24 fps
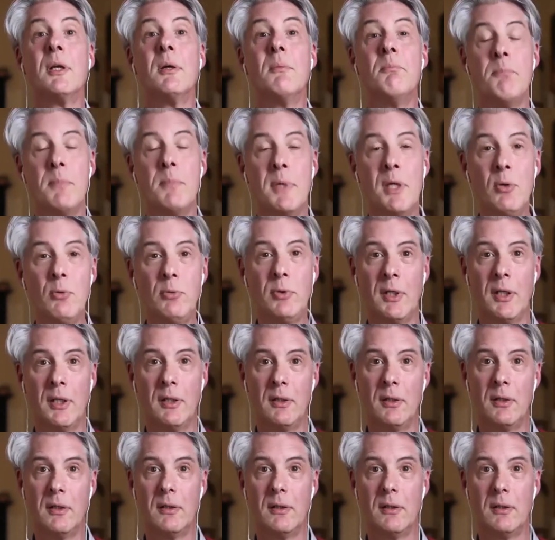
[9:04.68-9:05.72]

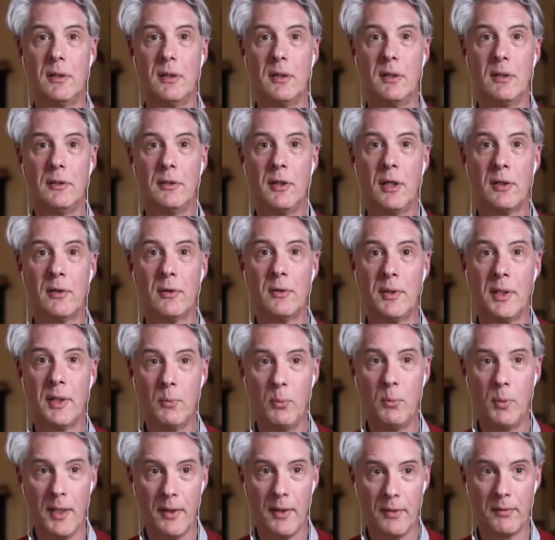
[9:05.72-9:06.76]
communion, not only
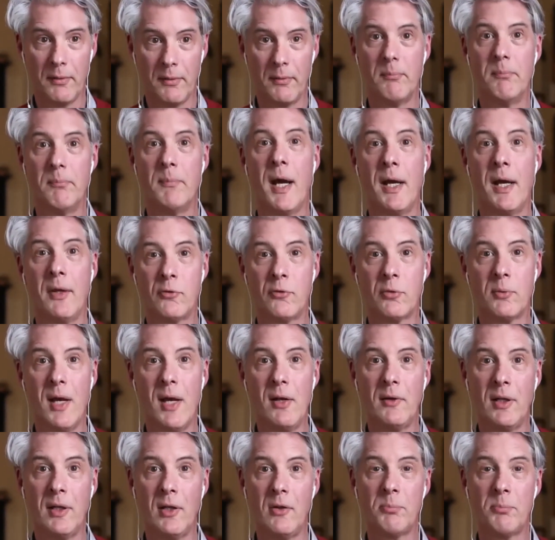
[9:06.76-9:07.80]
with my
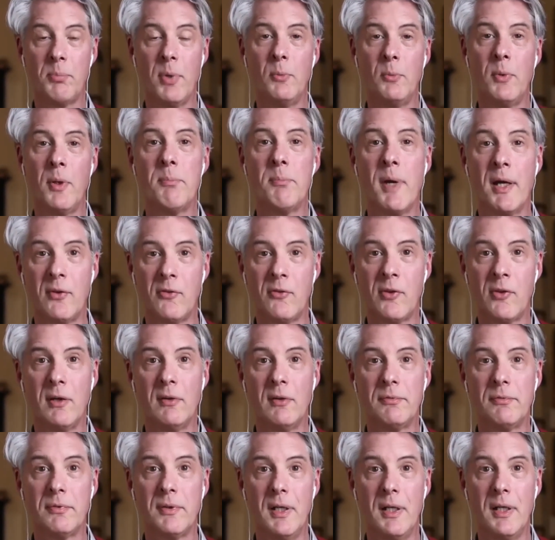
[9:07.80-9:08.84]
surroundings, but with
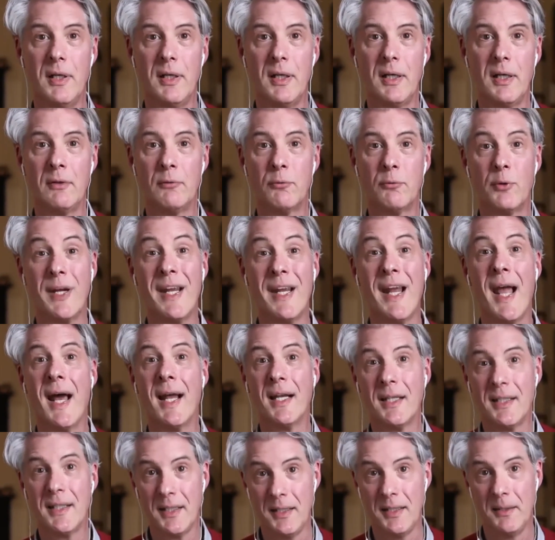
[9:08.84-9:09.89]
myself and
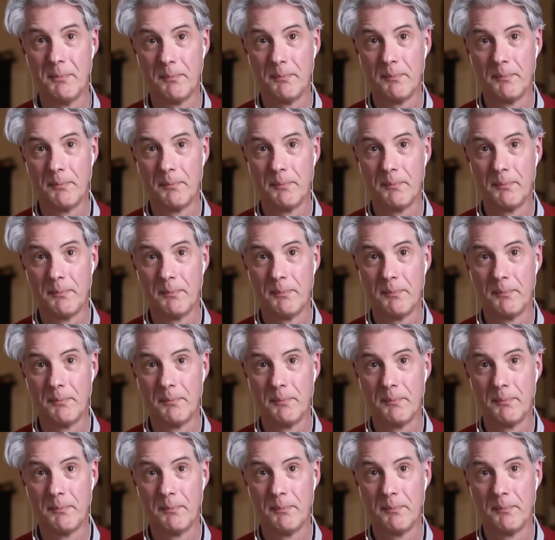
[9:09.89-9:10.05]
reality.